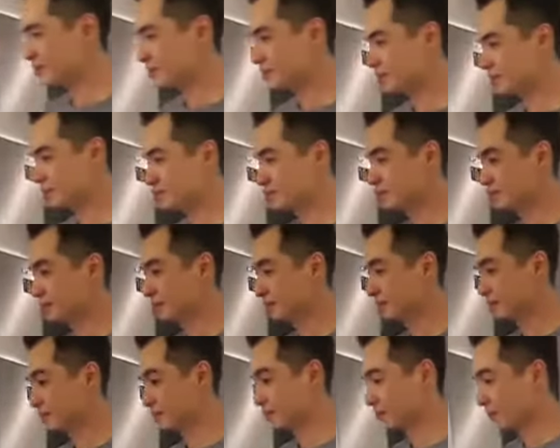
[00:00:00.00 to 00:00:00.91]

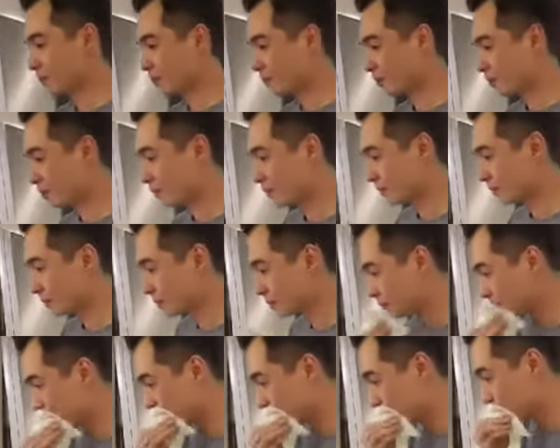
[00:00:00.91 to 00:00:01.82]

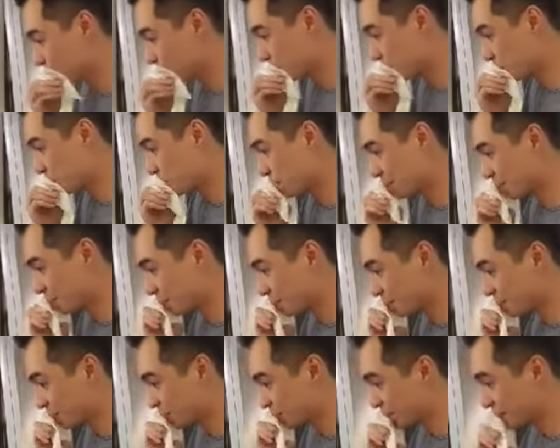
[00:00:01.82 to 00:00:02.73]

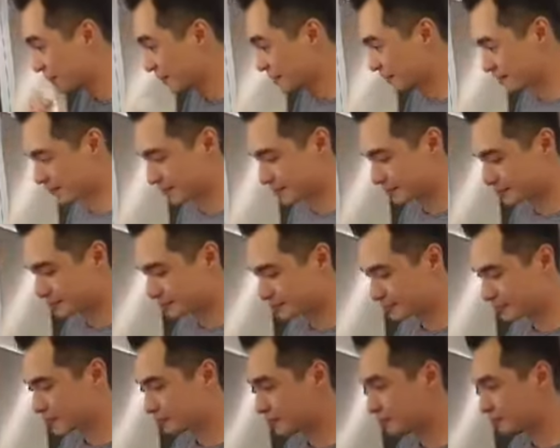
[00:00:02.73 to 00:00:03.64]

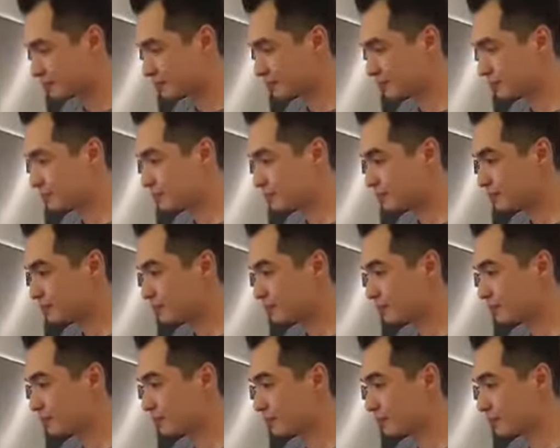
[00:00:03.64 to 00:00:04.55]

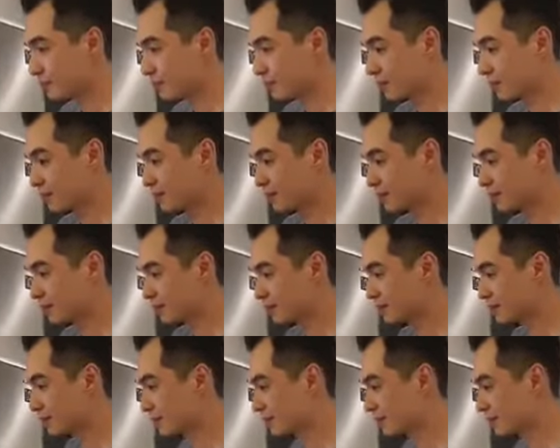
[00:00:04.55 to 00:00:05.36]
Nobody speaks.